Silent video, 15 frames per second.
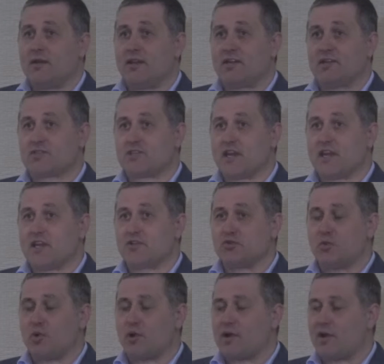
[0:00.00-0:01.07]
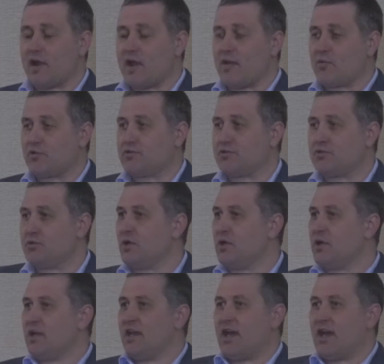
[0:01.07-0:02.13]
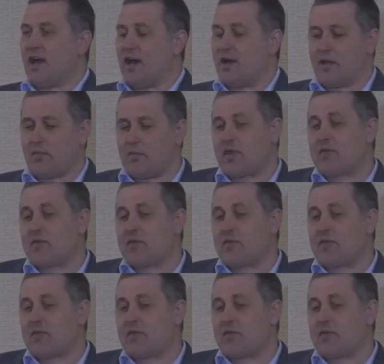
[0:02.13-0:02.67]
exchange where you're able to, a